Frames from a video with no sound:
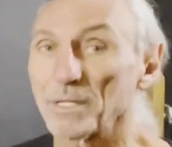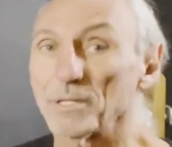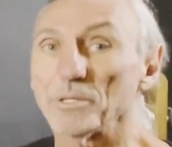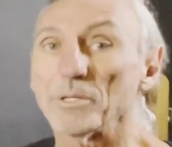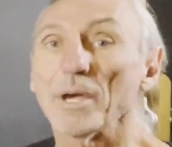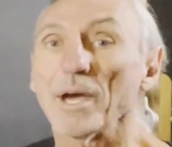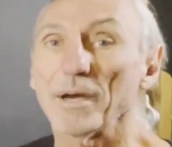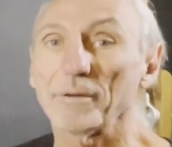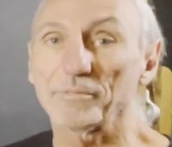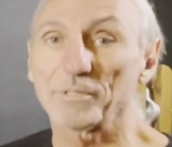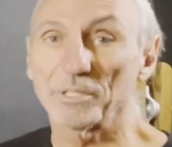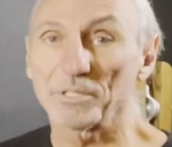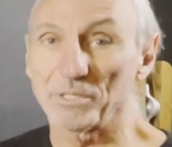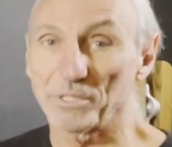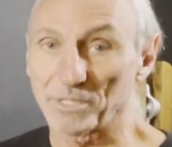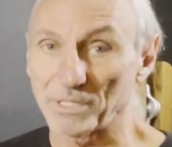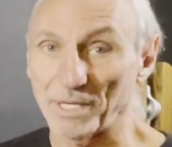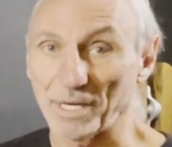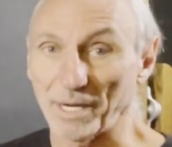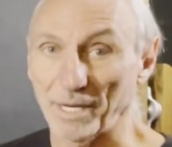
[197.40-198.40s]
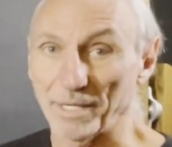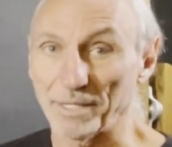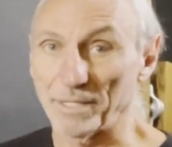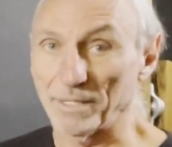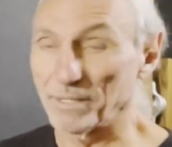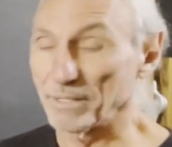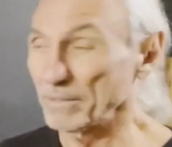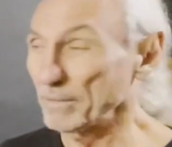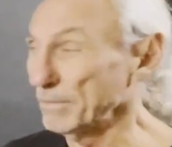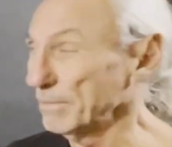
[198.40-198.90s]
You have to decide,
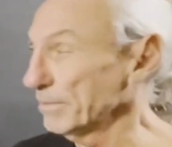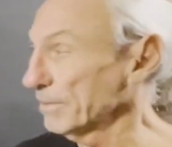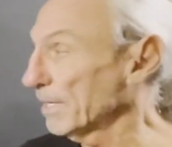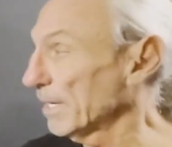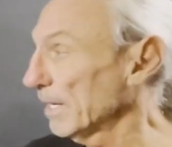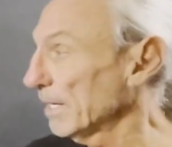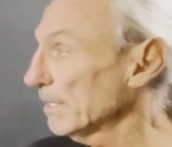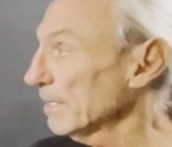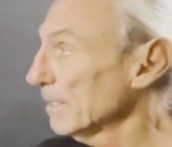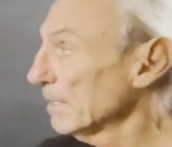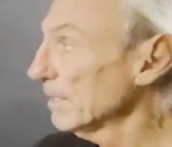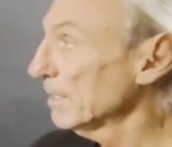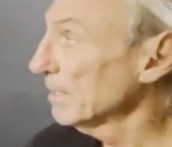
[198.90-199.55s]
okay?